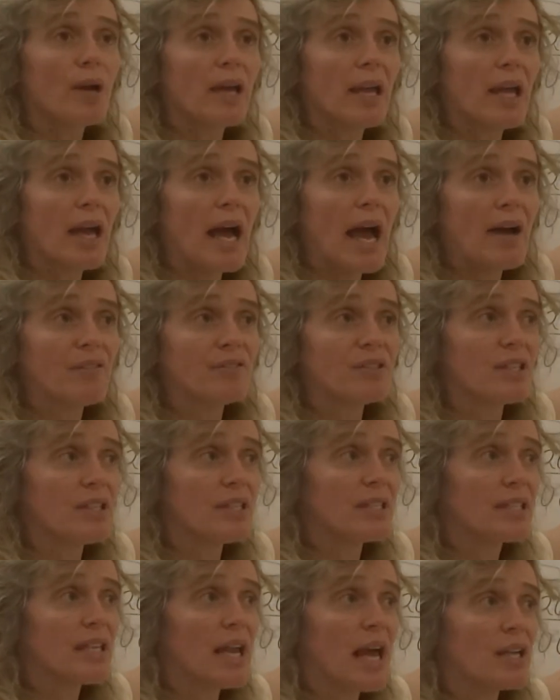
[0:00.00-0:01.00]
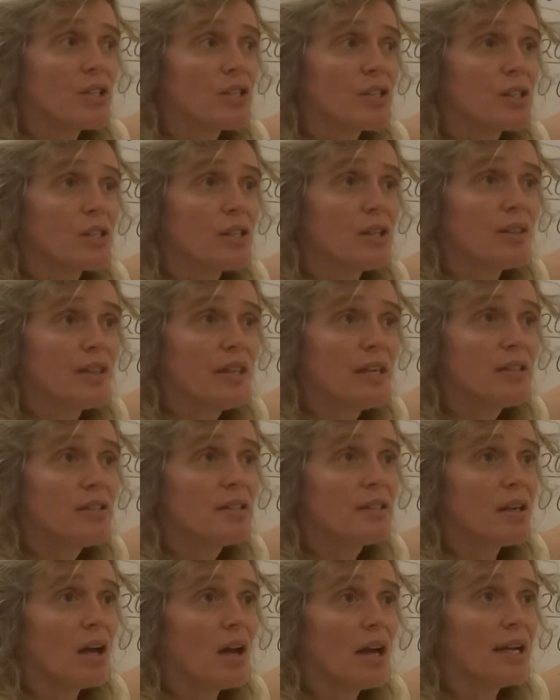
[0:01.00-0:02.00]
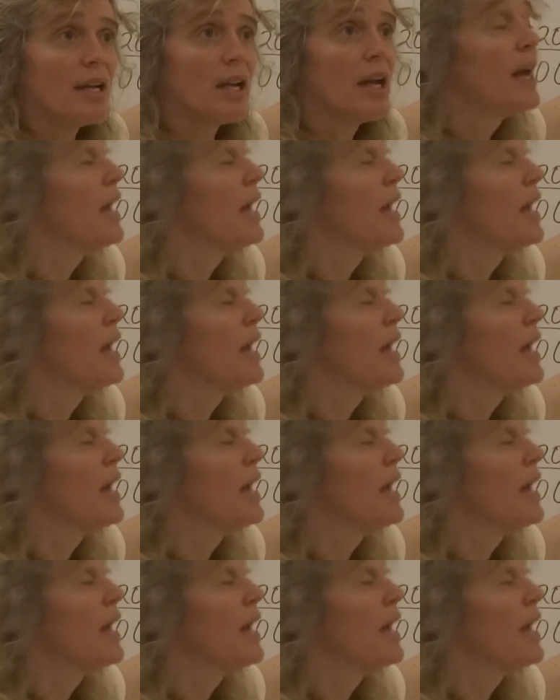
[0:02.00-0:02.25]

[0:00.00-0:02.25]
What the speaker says: here after the slash, this sign,